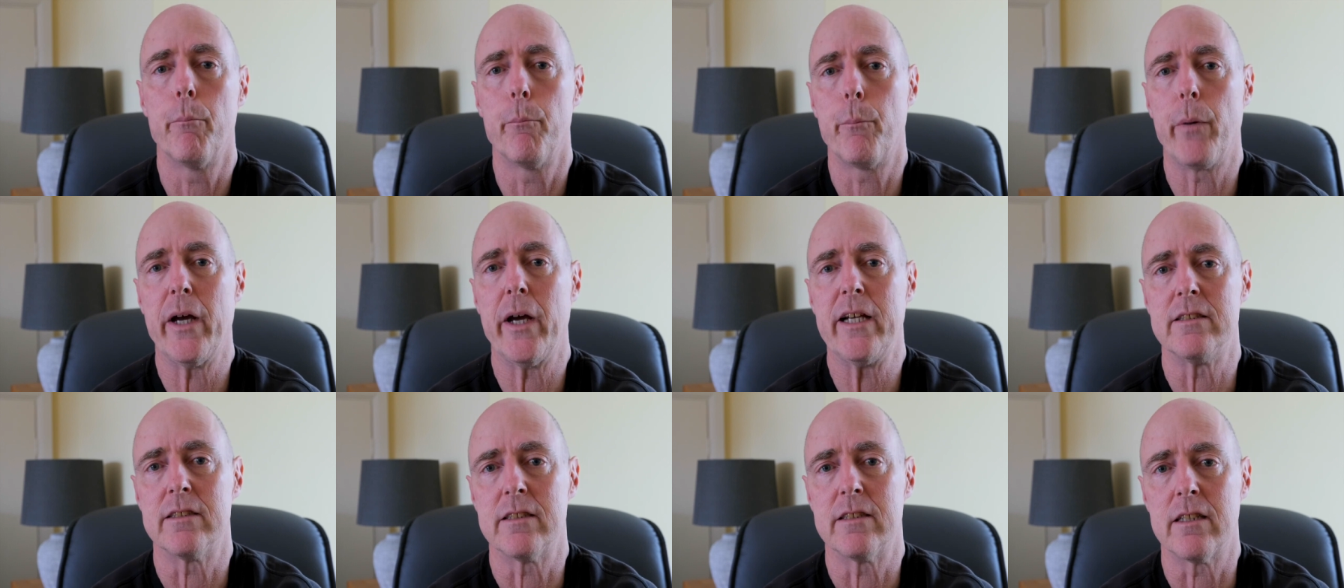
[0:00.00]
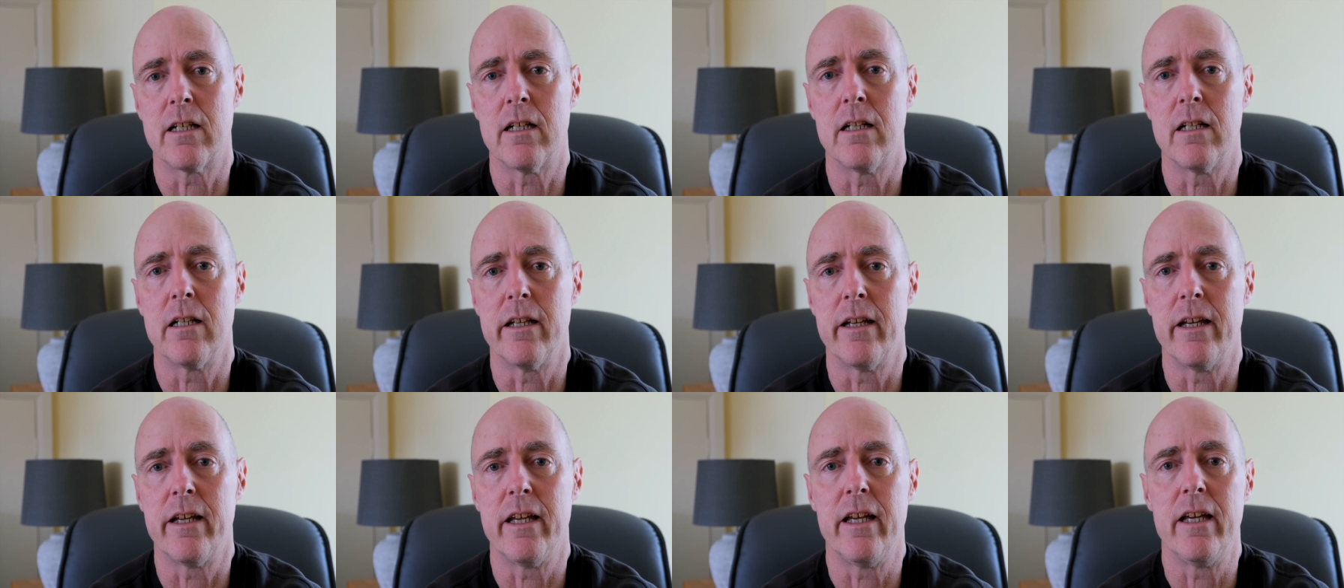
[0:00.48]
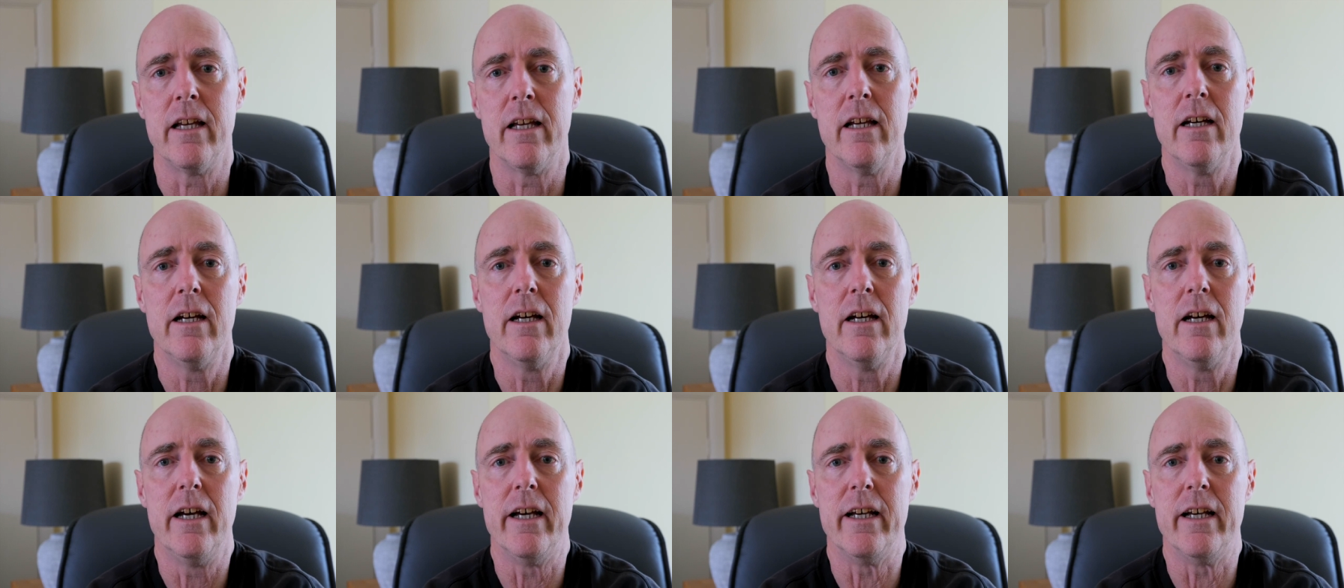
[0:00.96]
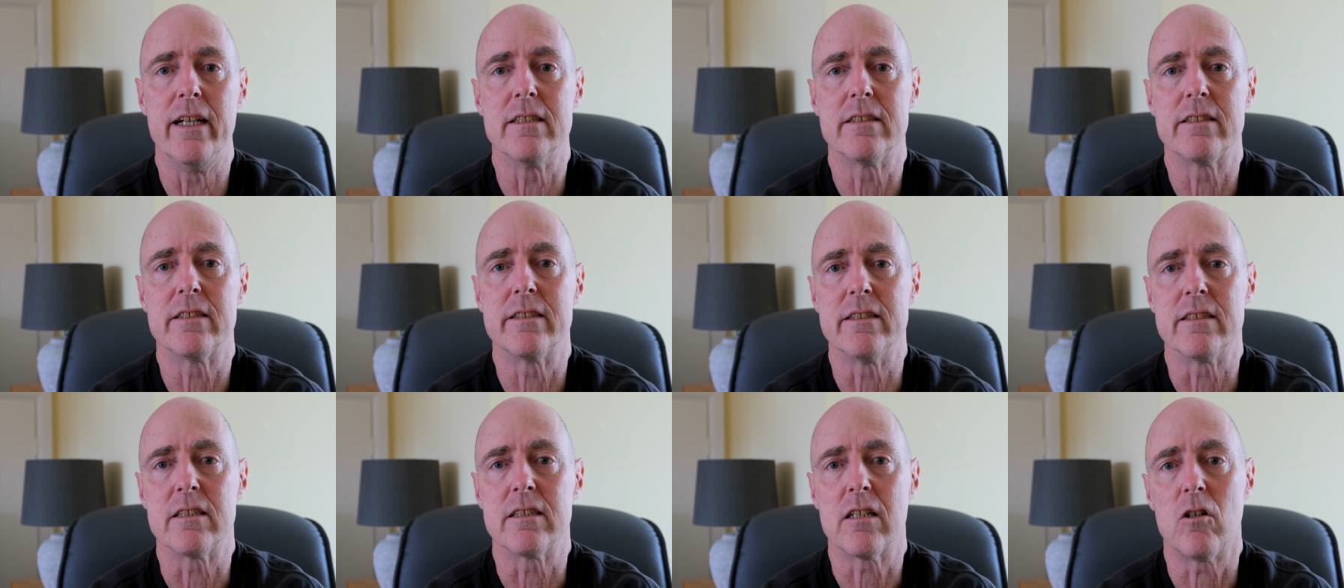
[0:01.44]
basically,
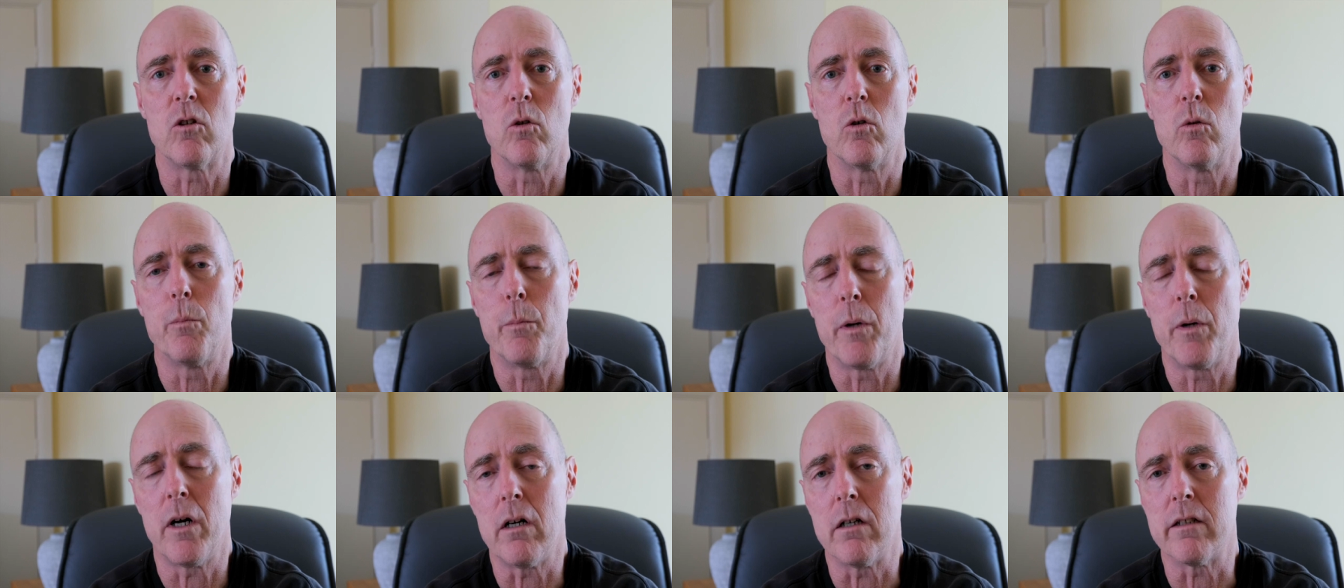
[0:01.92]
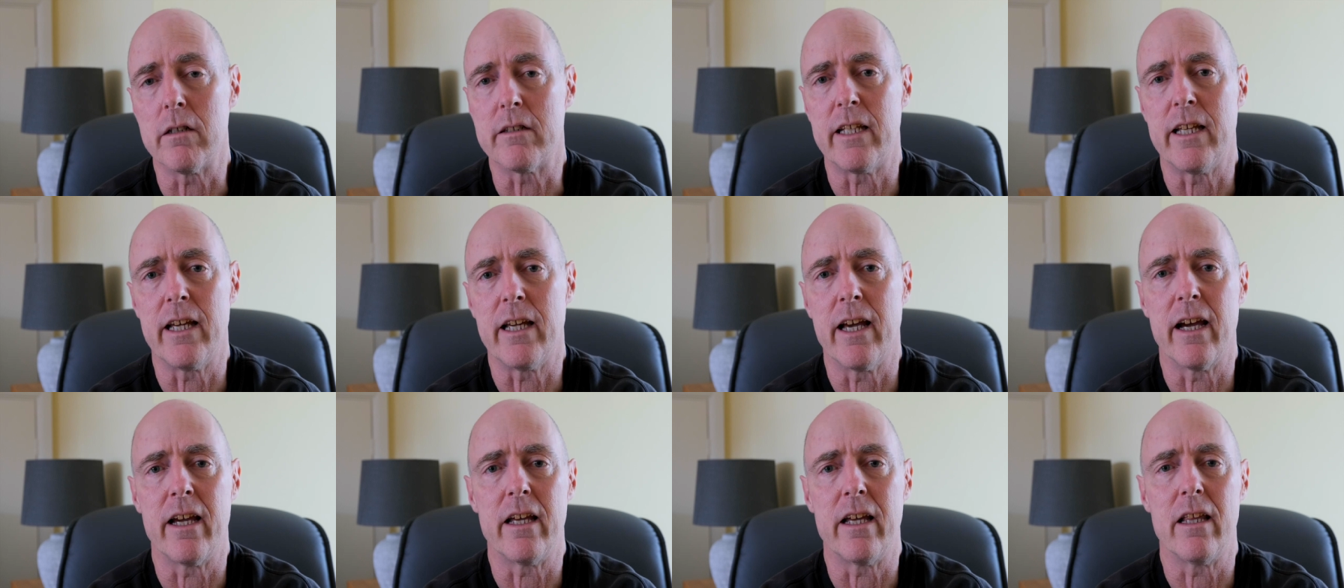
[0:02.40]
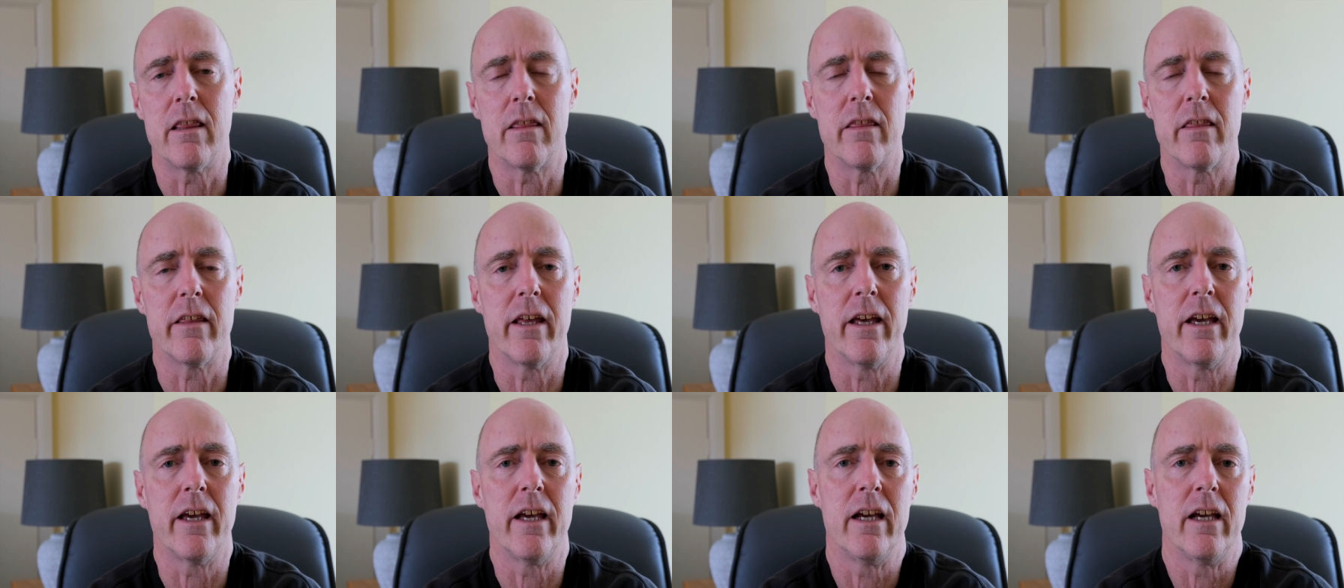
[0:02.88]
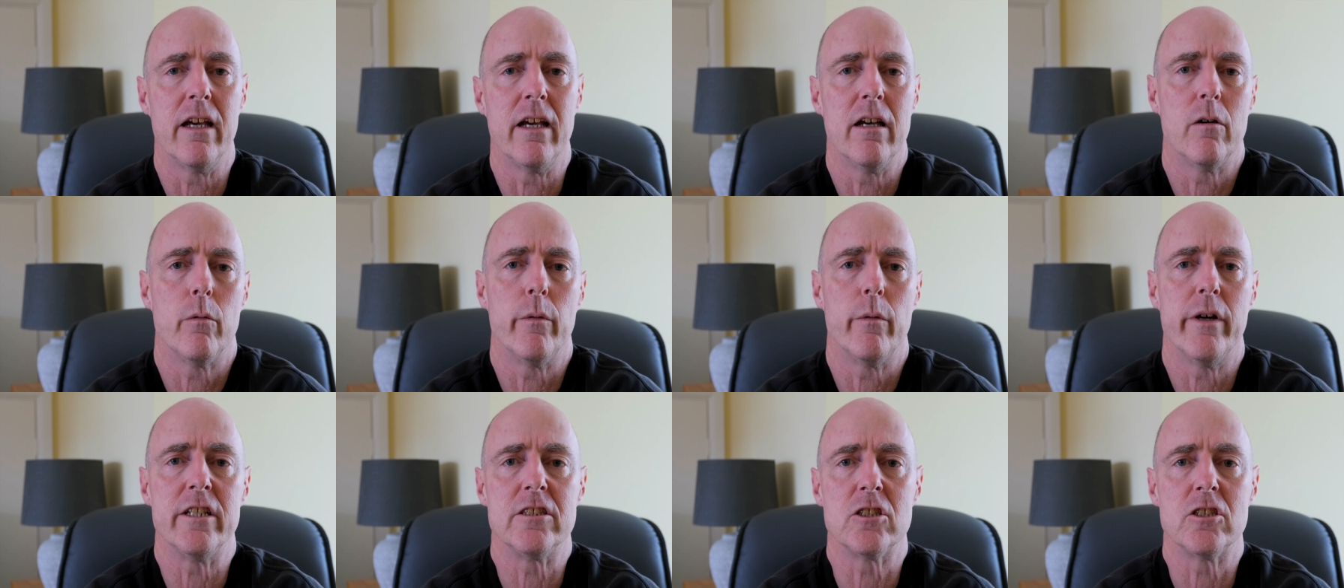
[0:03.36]
it's this whole Partygate thing
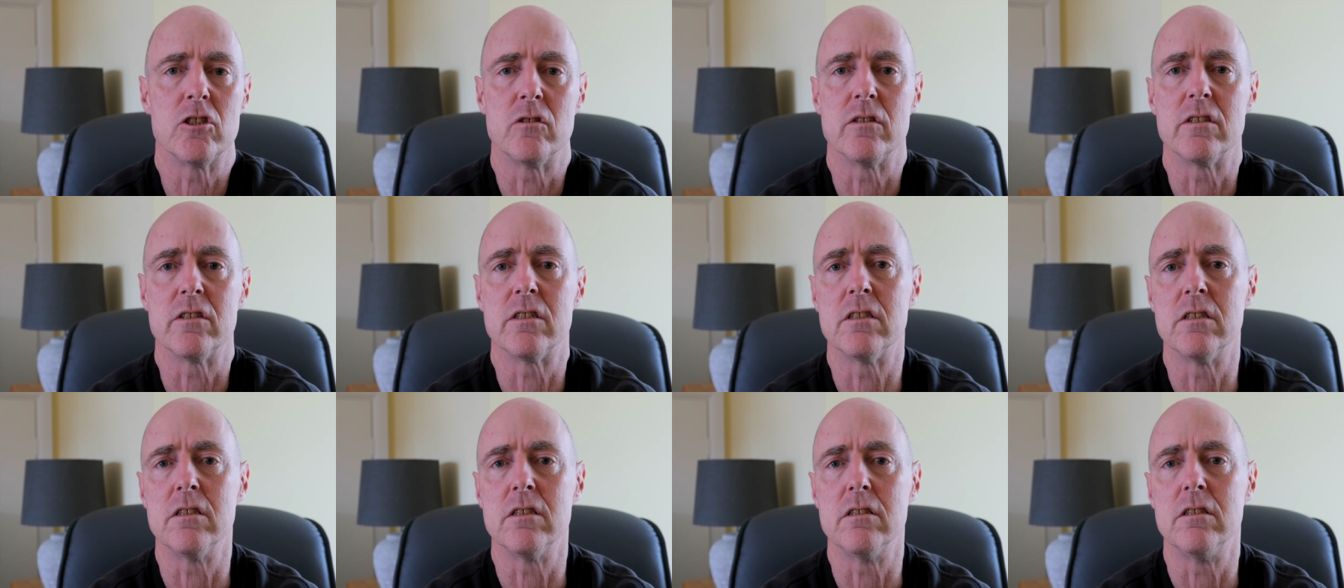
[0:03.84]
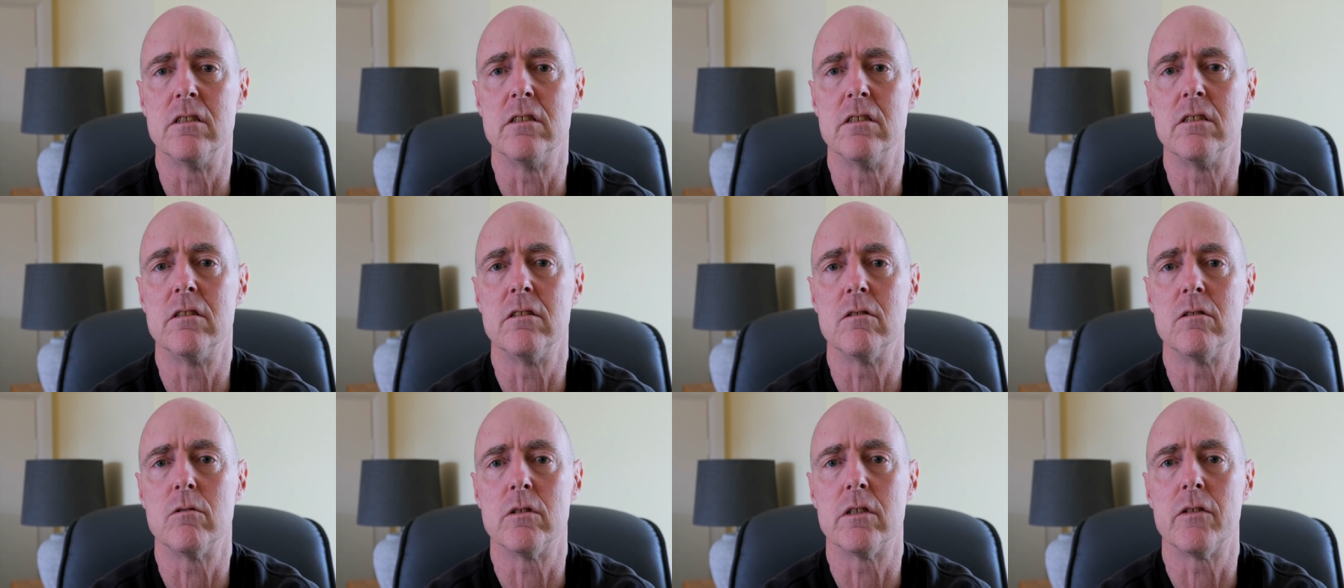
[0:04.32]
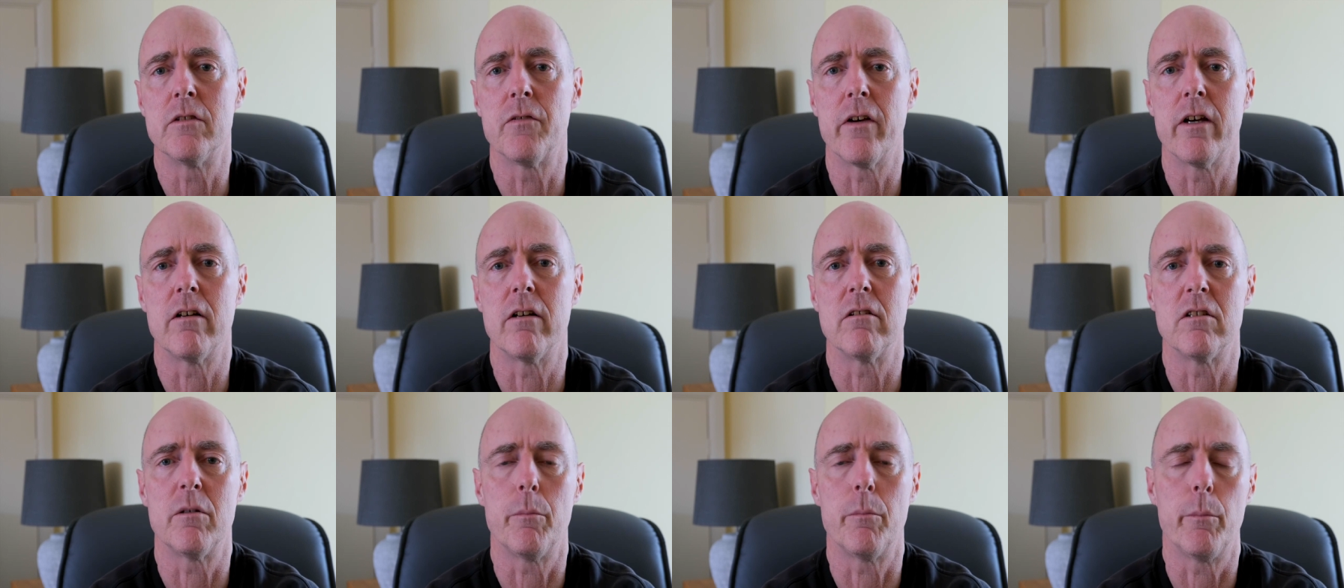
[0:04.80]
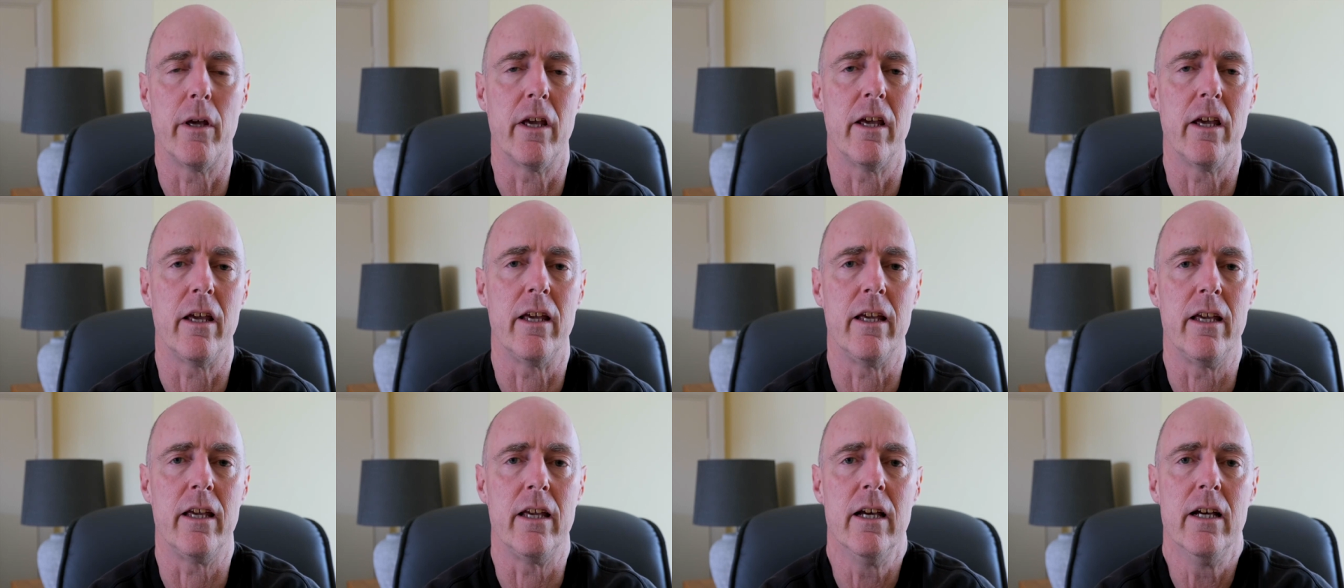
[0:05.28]
where Johnson was found to
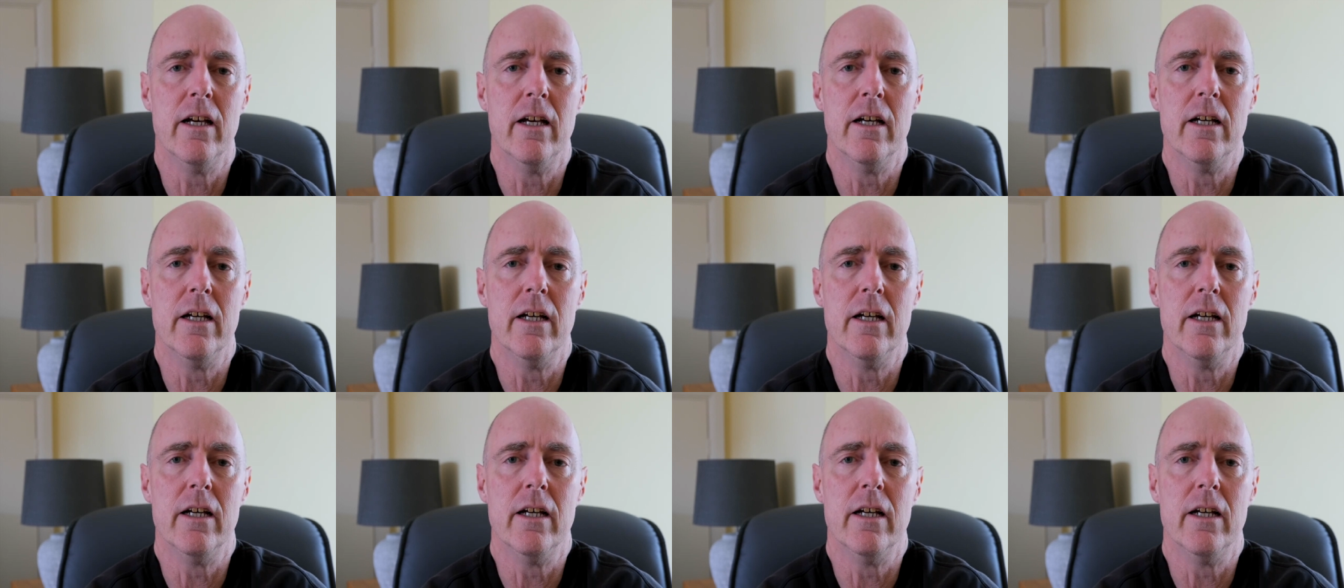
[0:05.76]
be